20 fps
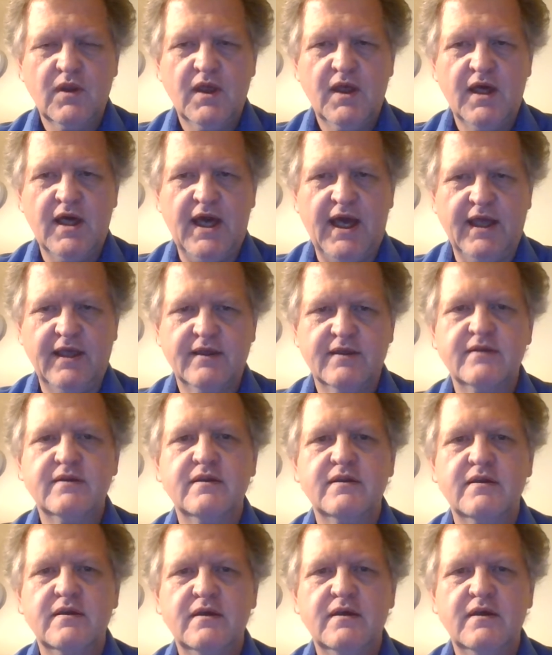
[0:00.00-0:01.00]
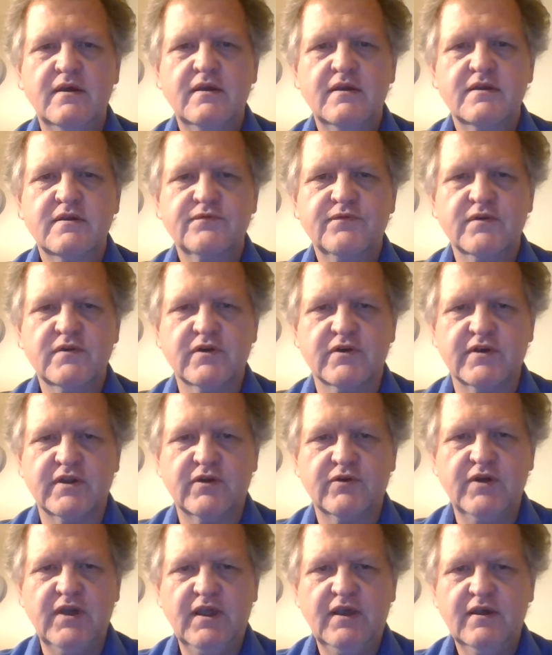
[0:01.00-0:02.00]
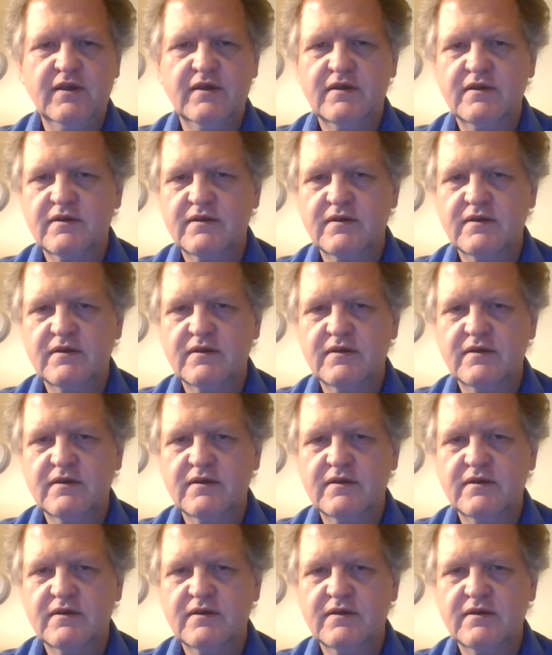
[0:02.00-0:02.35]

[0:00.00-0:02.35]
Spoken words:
Hi, for learning Greek,